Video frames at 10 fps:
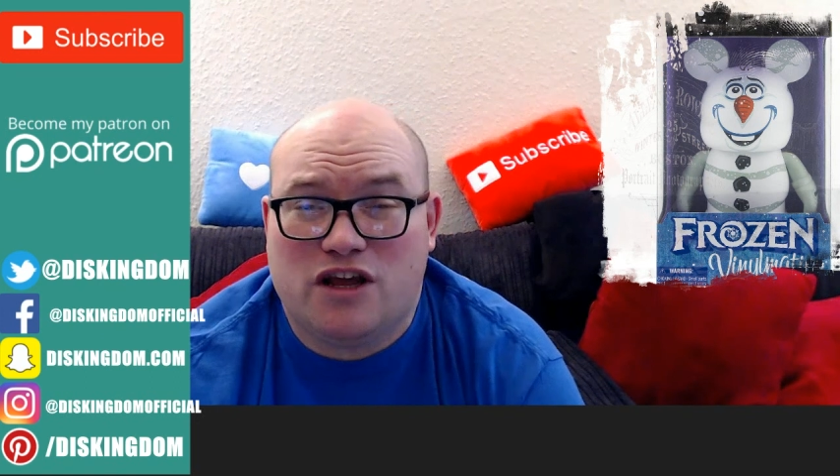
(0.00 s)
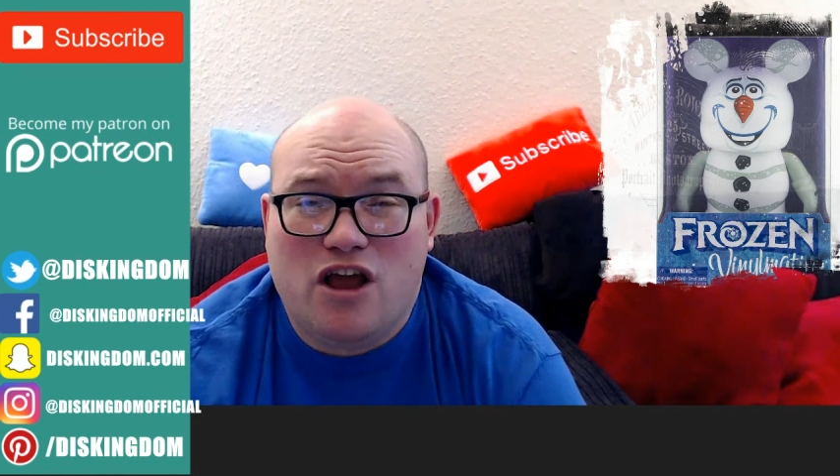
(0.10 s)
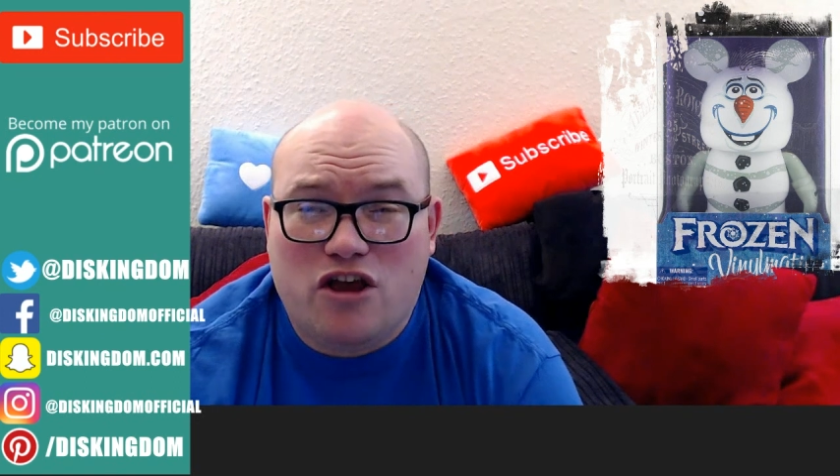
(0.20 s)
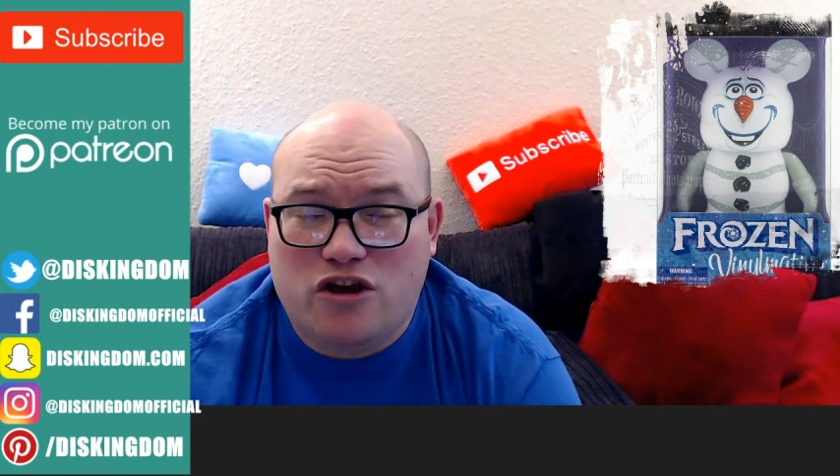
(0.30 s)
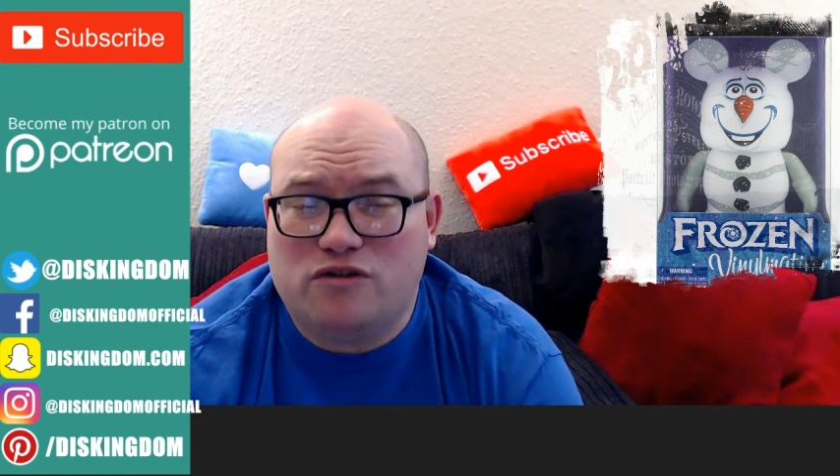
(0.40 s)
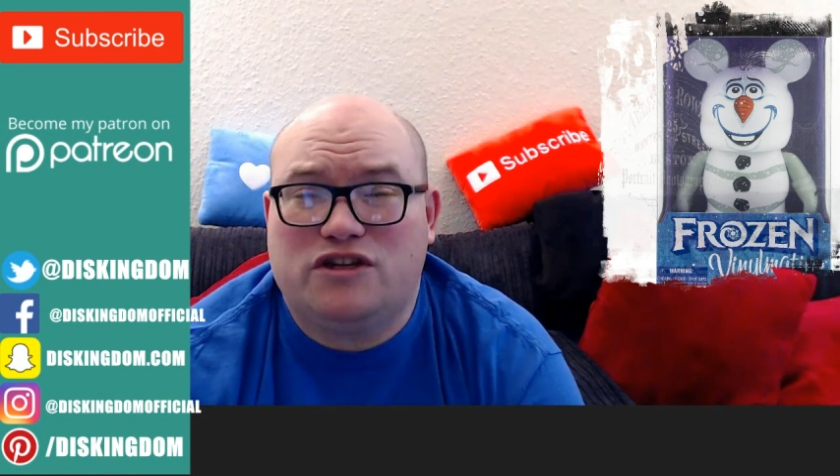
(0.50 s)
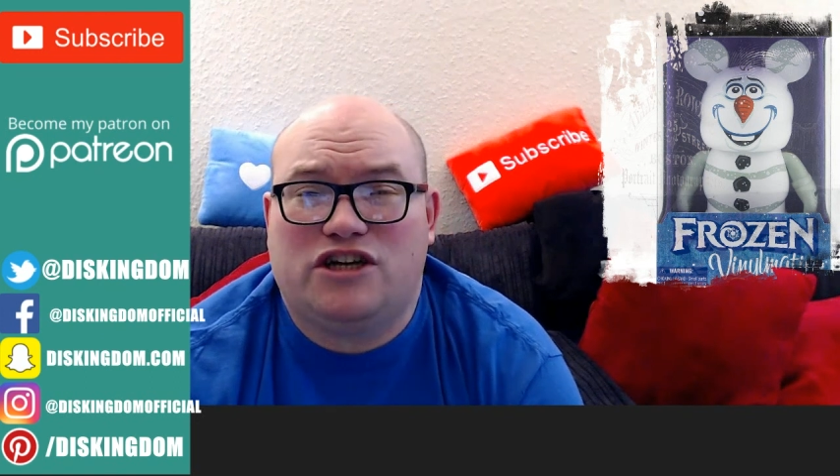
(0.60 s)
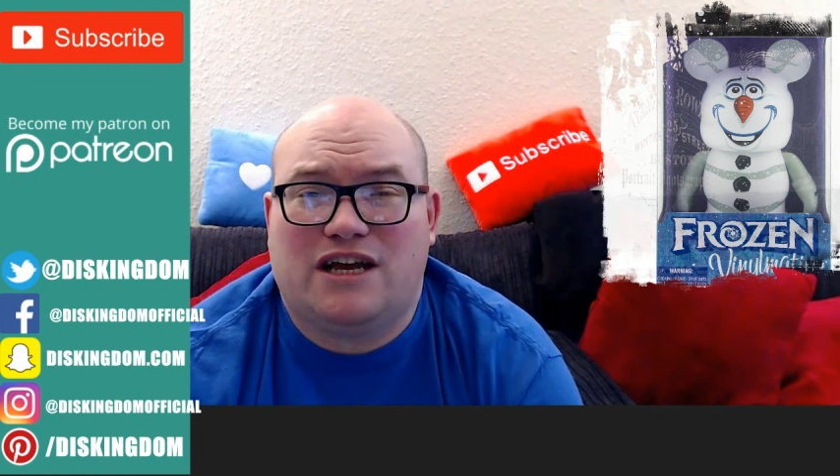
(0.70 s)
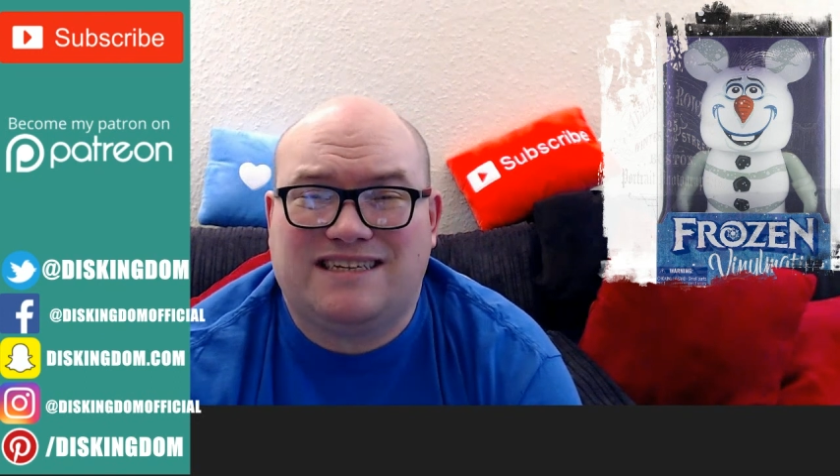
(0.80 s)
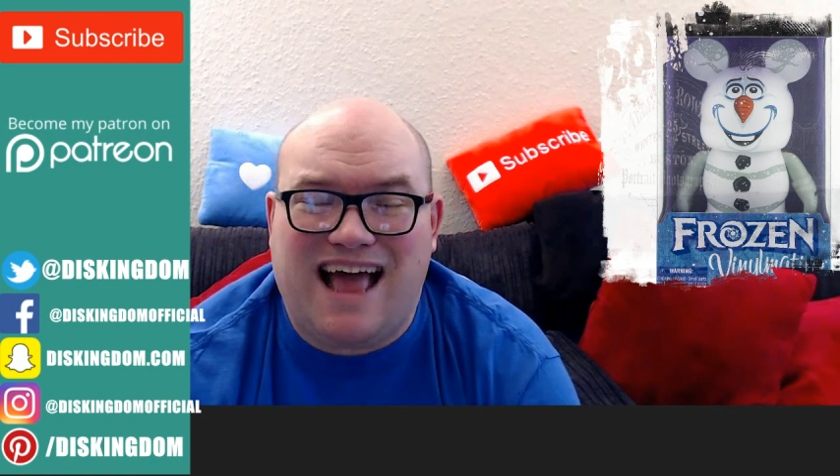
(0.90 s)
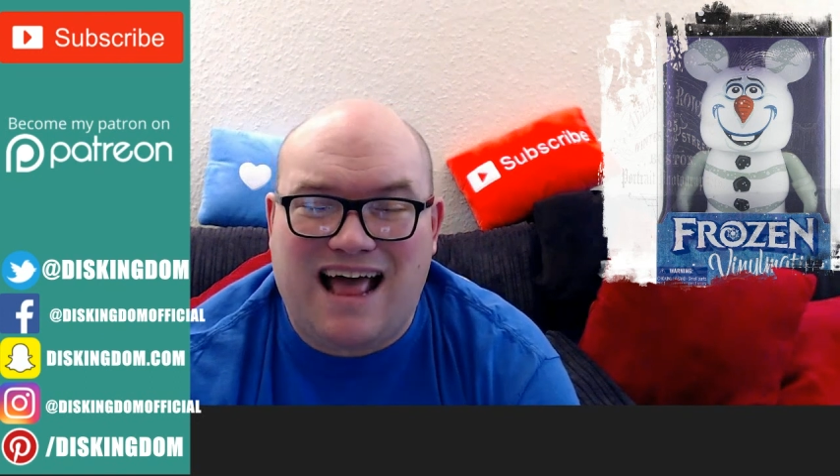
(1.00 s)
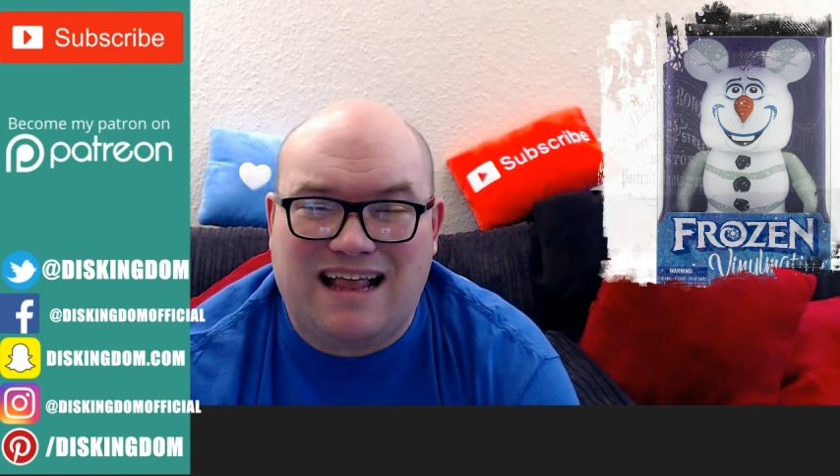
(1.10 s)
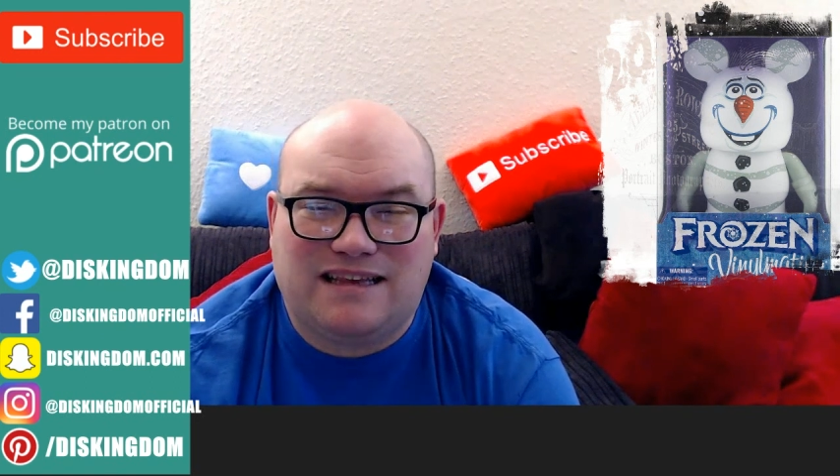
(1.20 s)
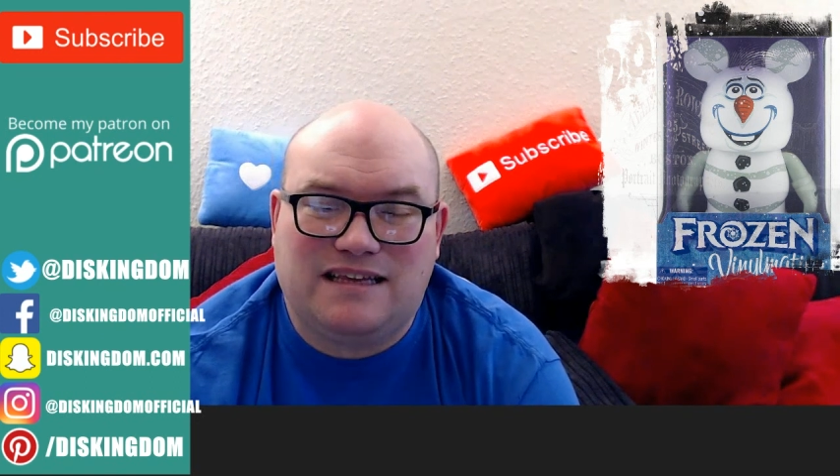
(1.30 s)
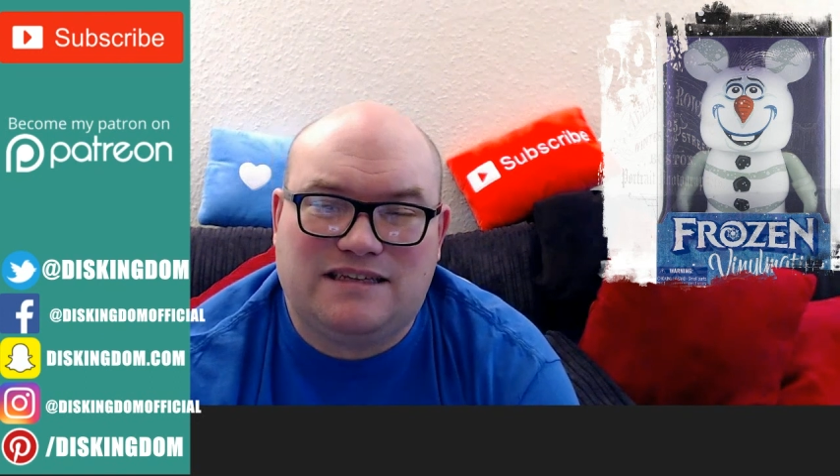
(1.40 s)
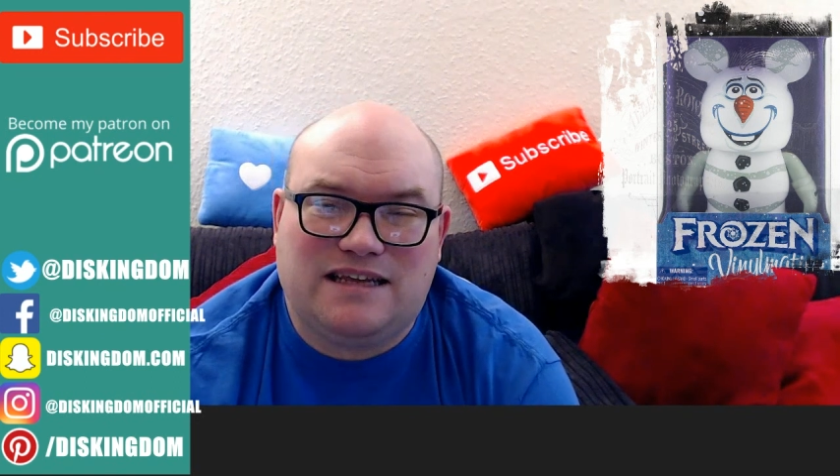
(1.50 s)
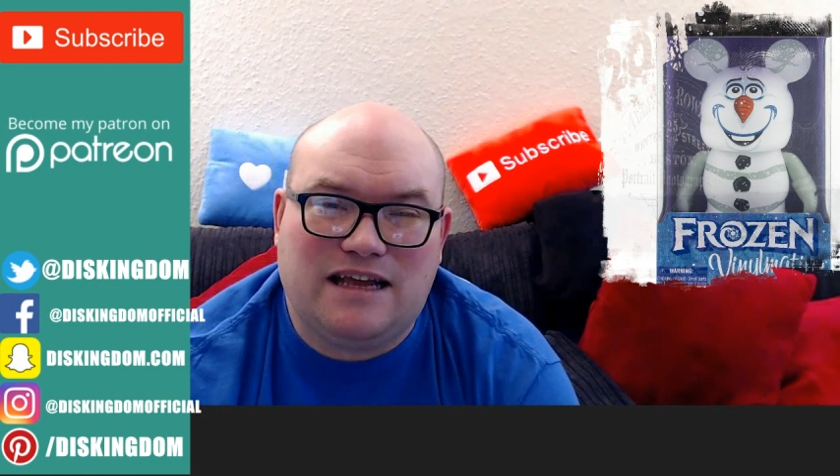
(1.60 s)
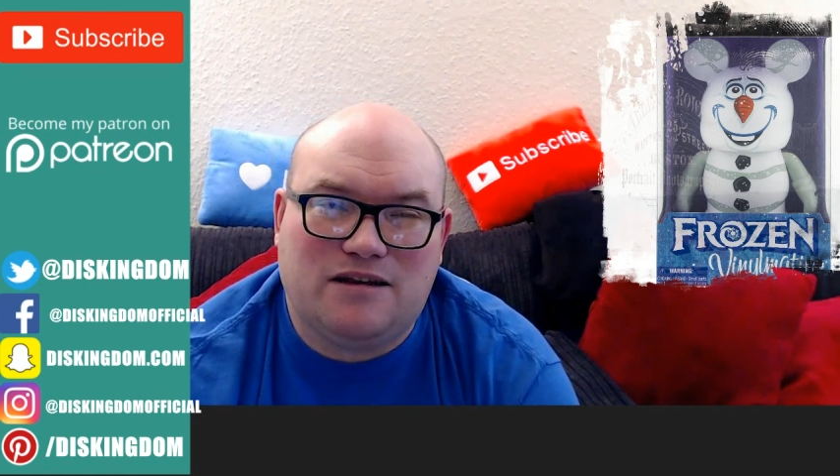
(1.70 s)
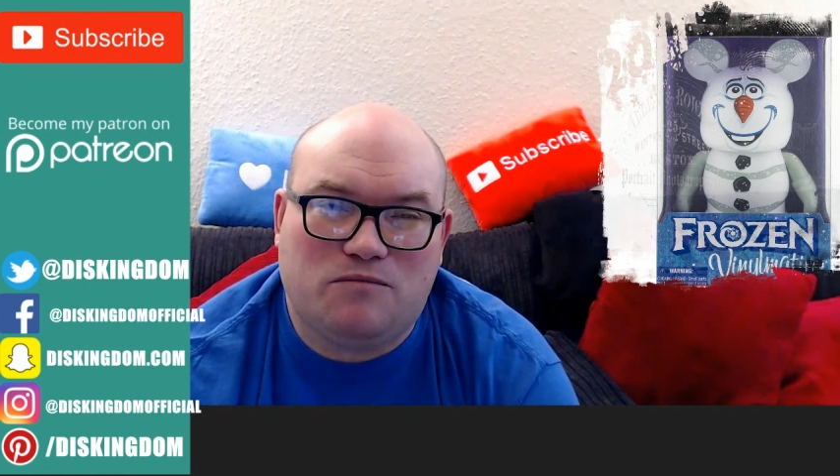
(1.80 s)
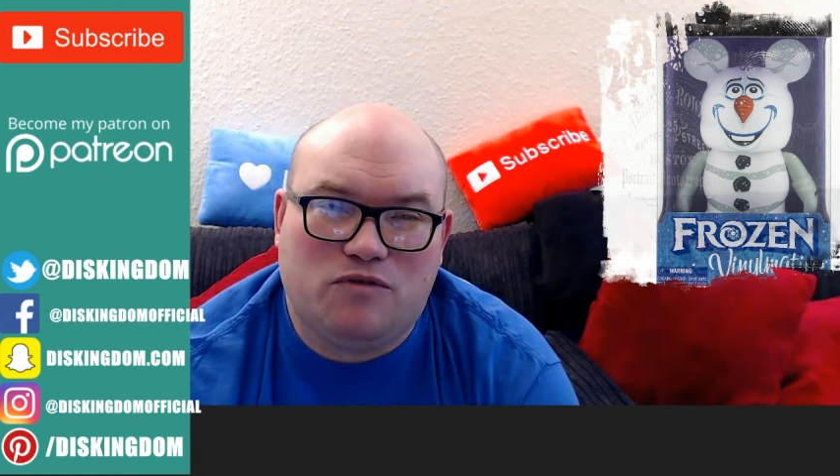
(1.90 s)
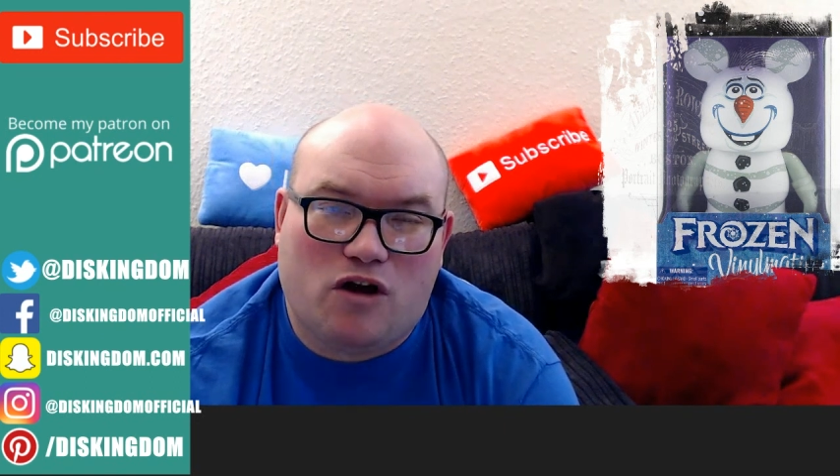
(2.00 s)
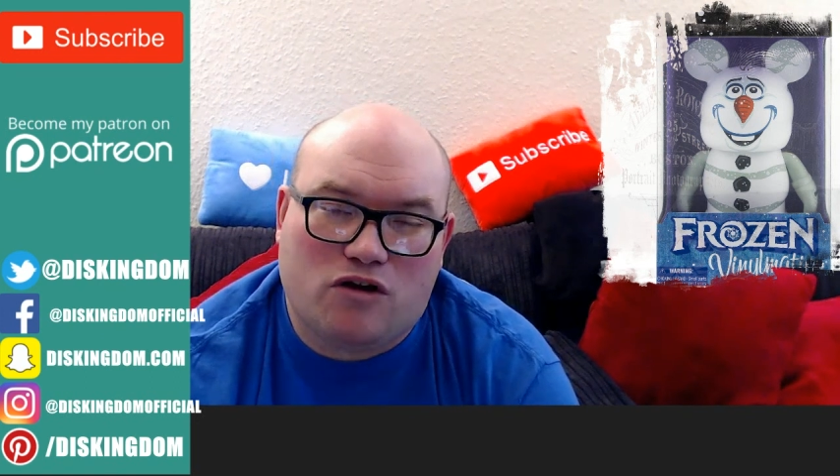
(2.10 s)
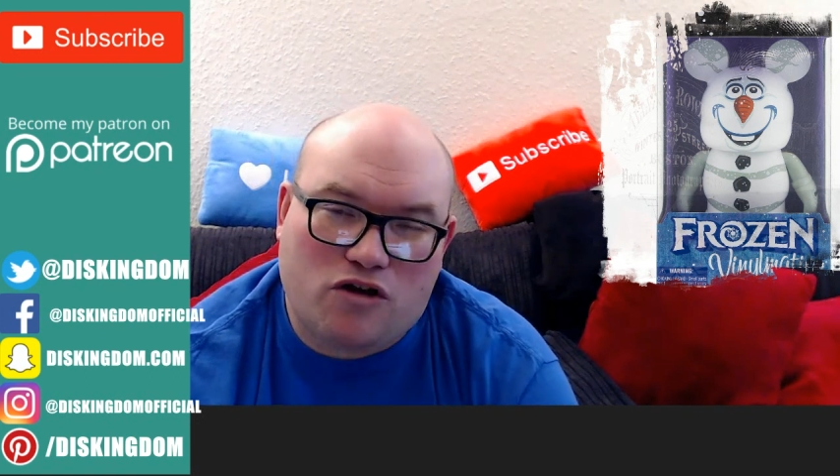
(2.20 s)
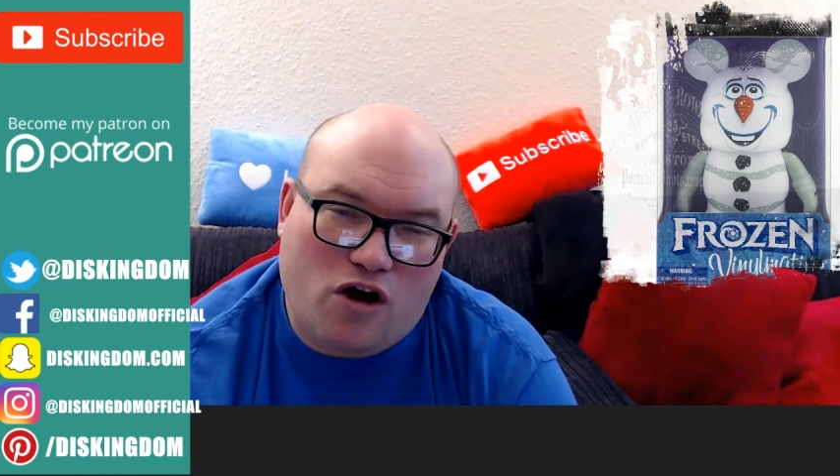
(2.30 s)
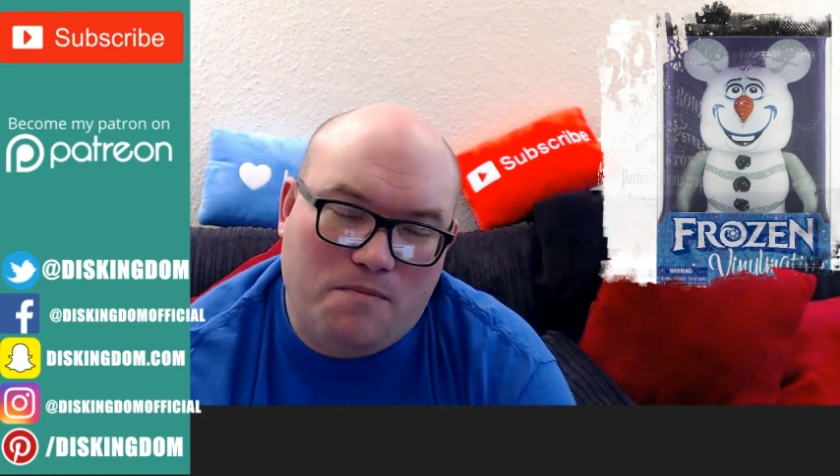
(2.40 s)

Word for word: You can also check us out at Dis Kingdom dot com,